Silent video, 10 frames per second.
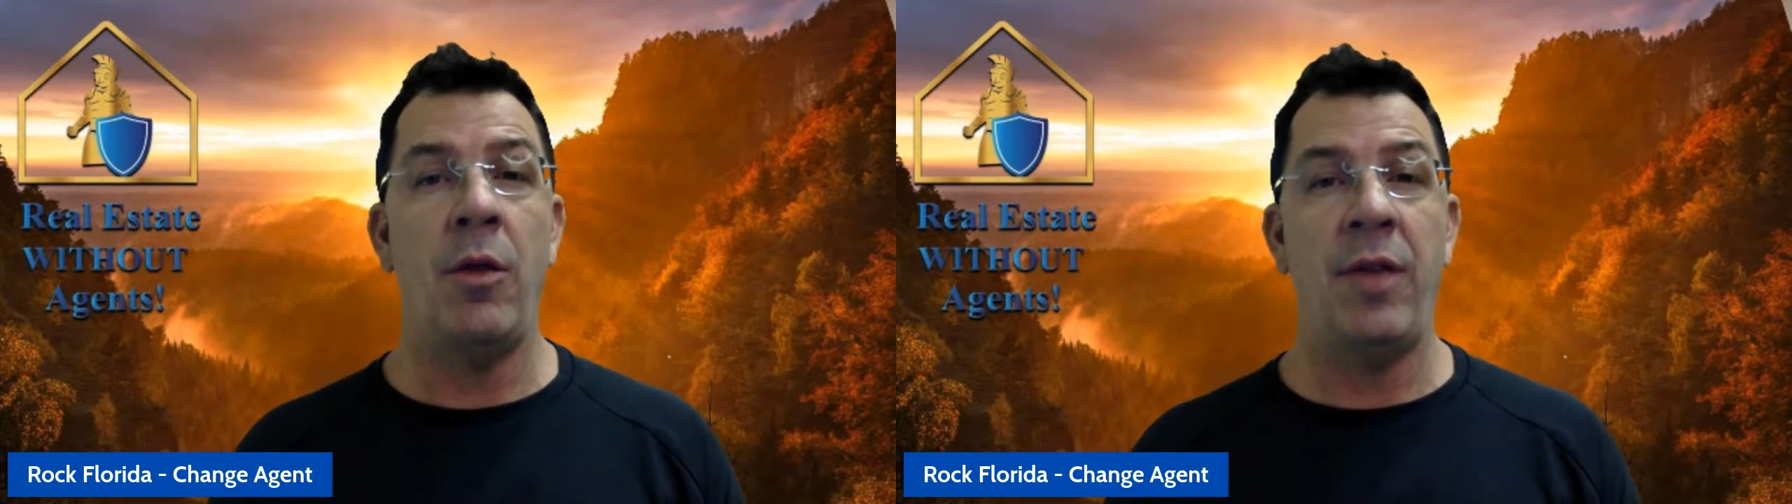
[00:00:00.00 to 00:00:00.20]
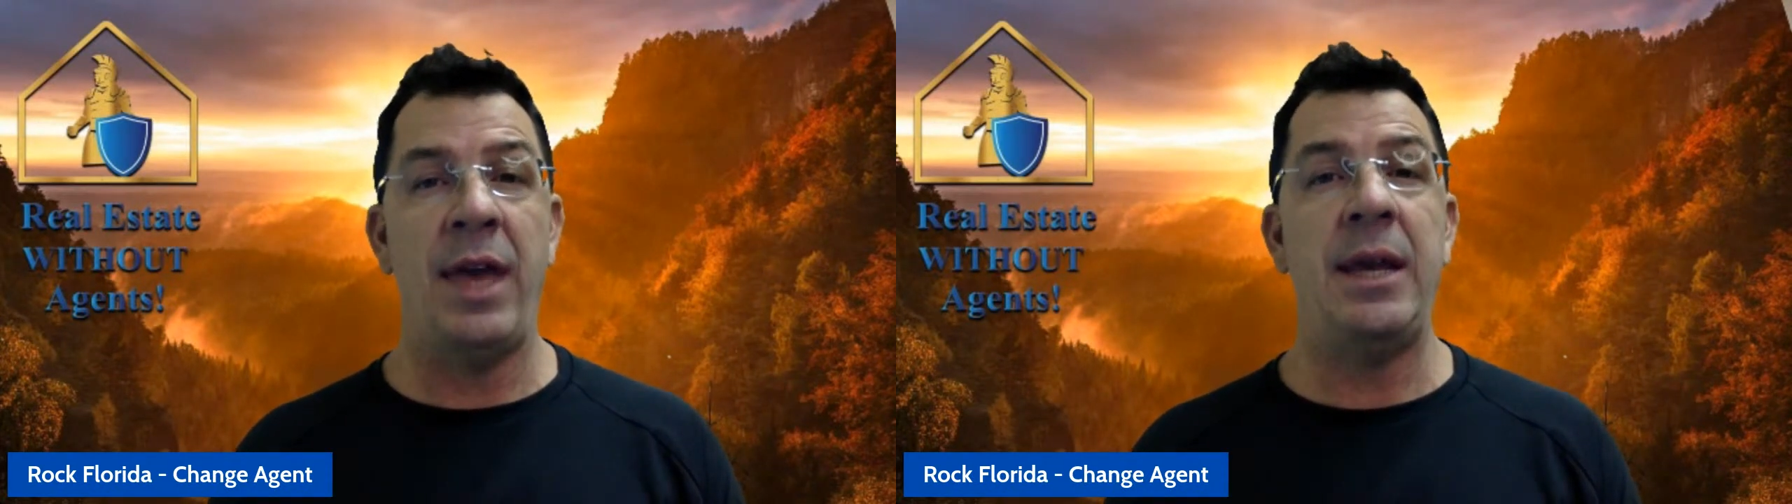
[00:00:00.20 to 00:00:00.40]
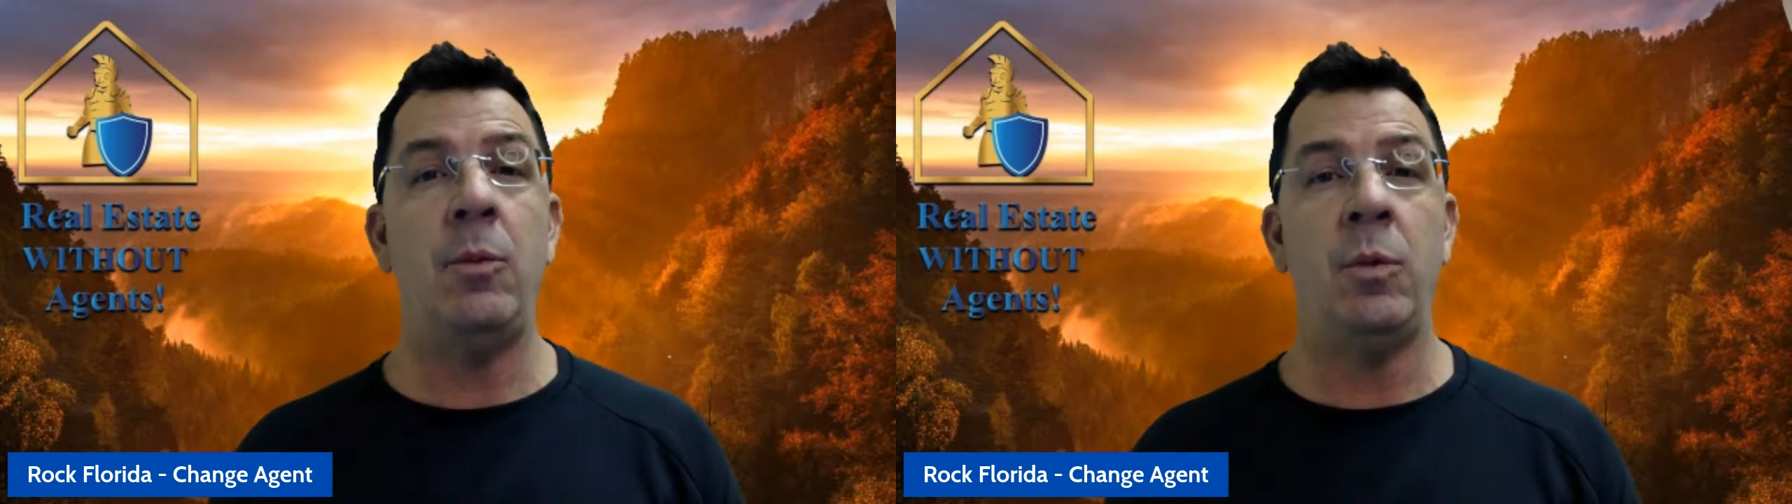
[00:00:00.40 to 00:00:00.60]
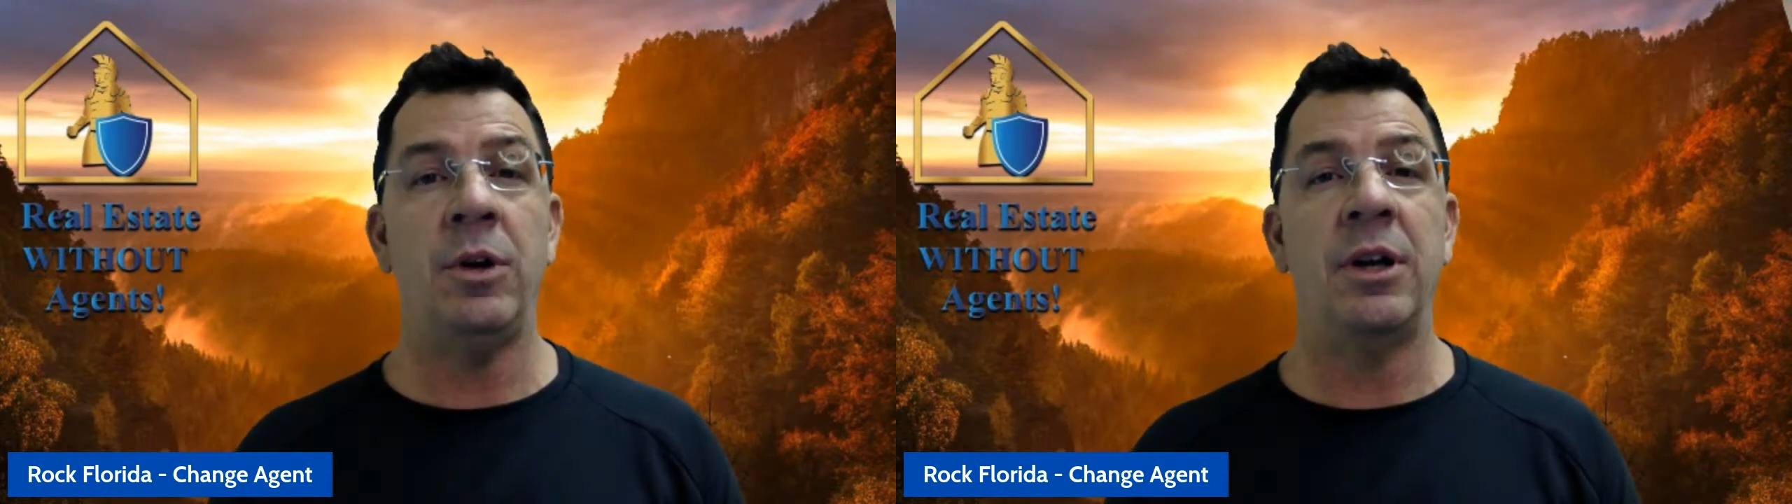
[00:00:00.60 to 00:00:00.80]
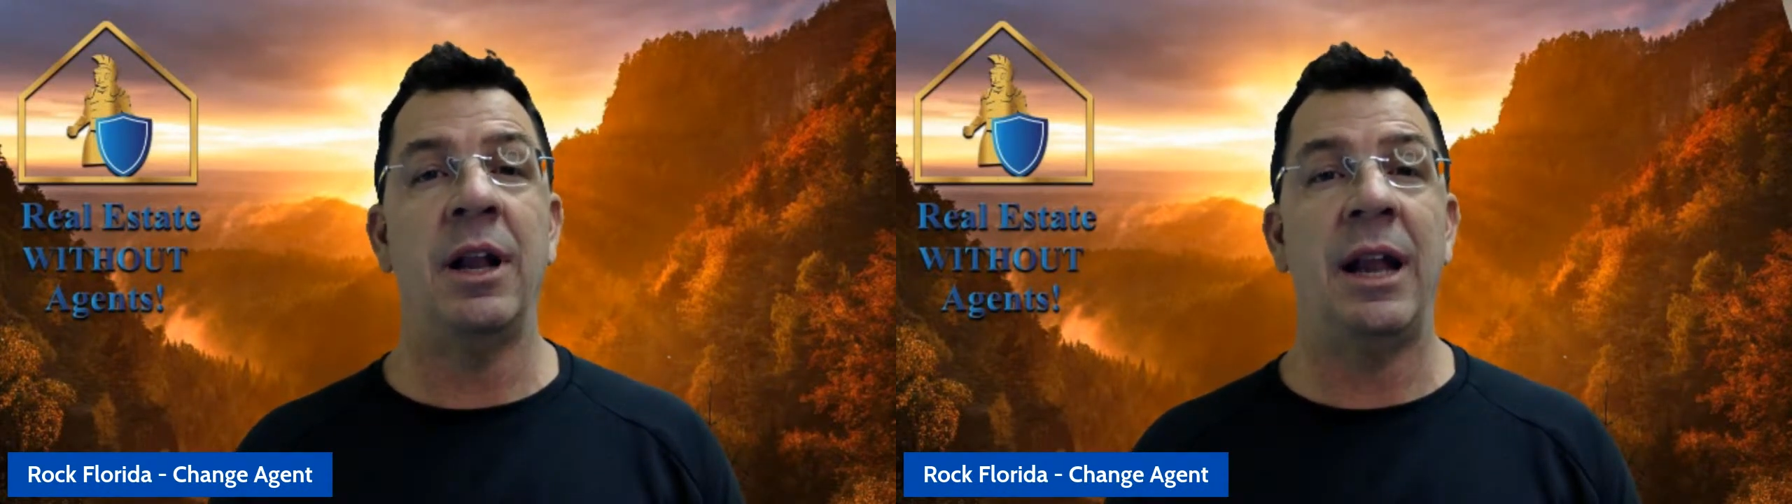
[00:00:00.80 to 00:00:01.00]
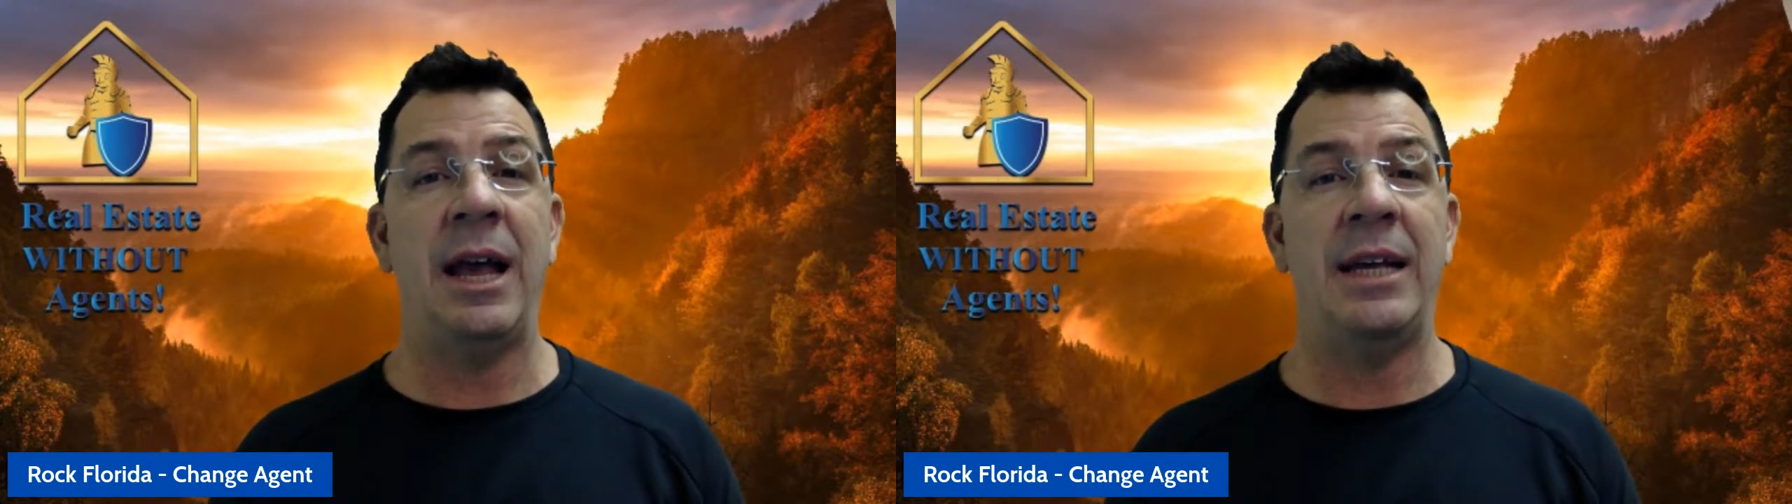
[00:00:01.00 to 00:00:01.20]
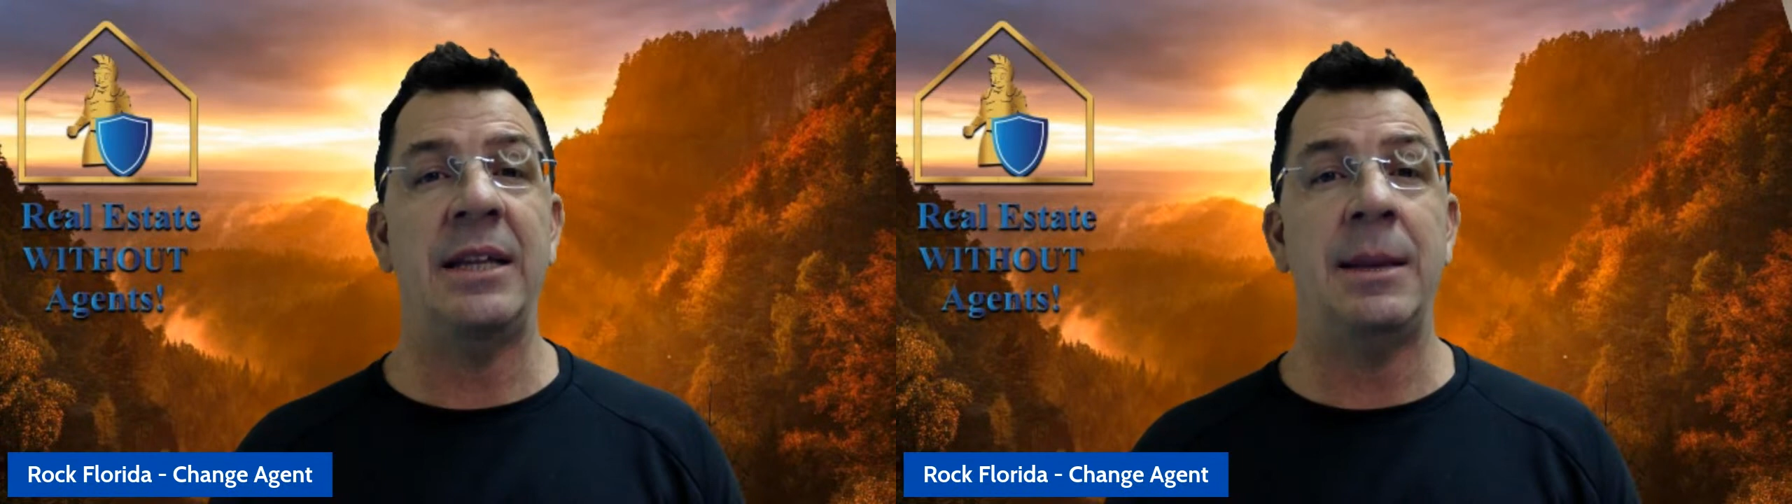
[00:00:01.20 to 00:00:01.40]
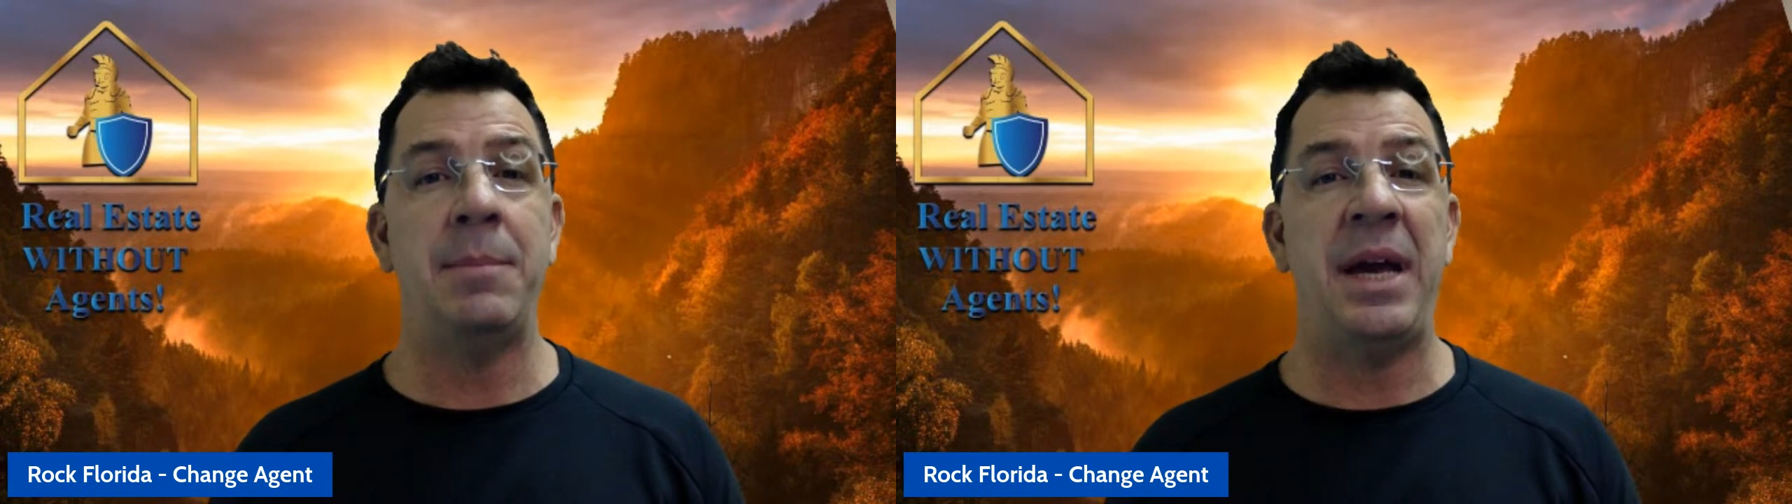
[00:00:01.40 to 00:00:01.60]
they would
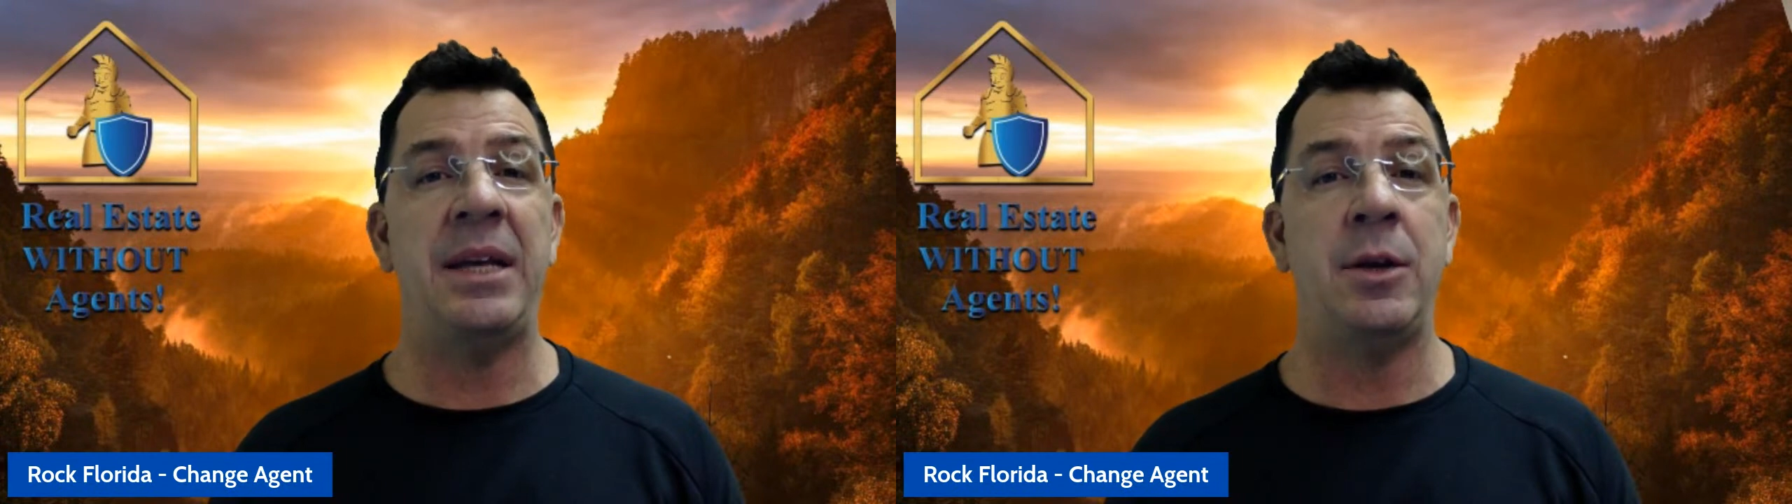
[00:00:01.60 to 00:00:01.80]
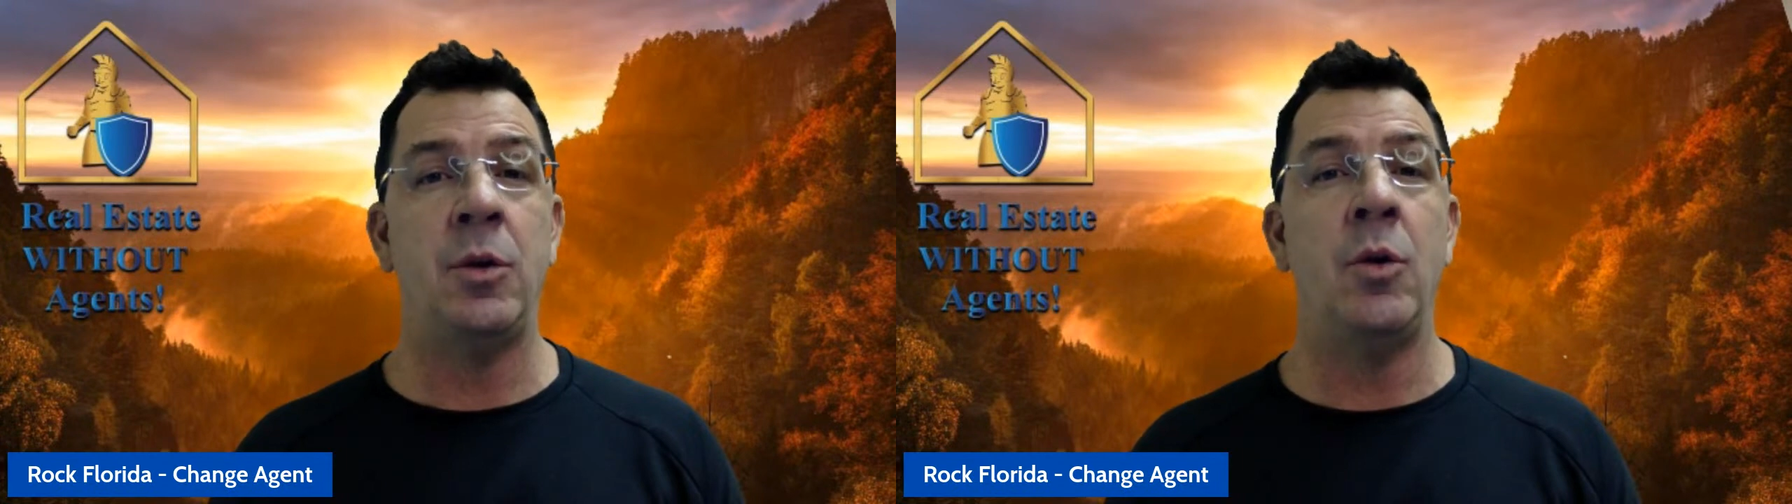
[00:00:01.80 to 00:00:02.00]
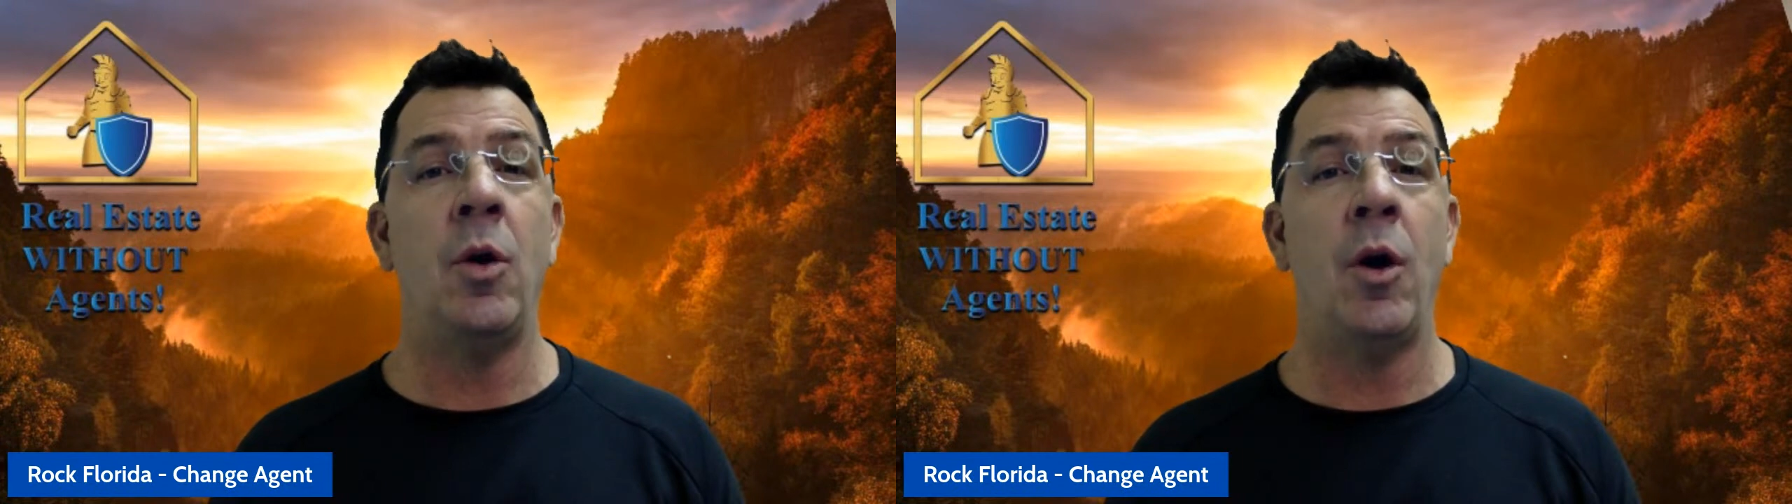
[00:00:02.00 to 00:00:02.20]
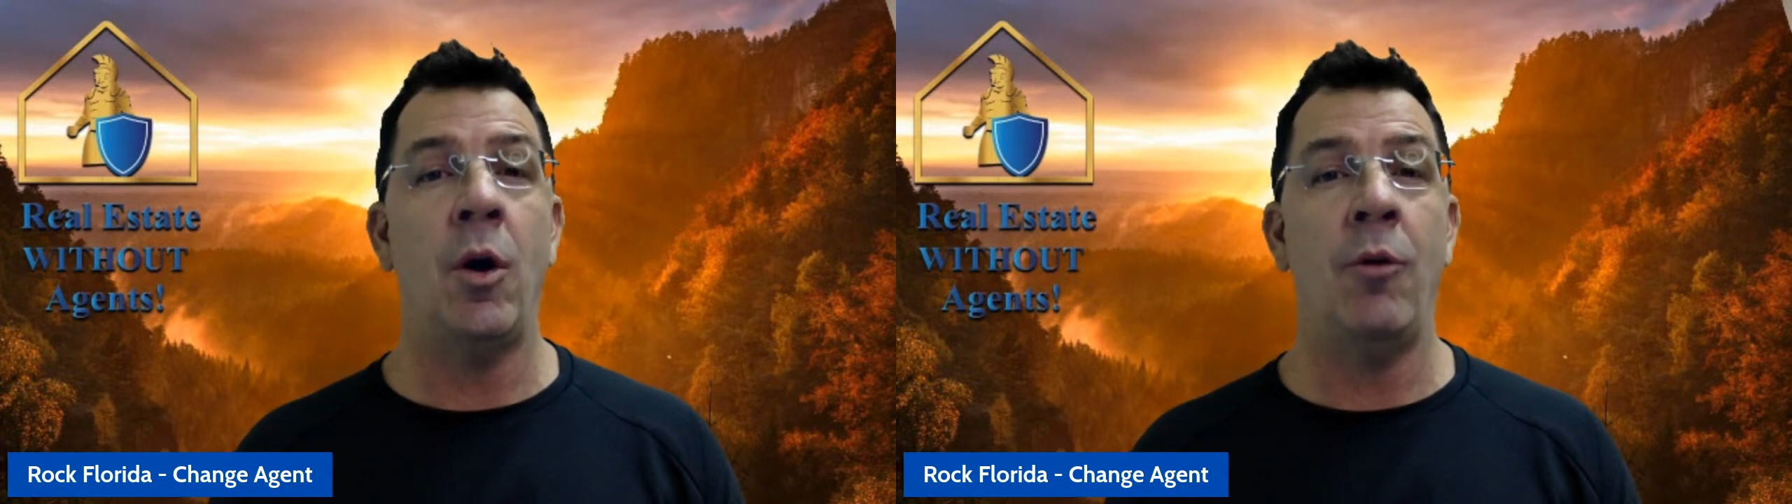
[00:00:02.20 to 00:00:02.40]
likely pay you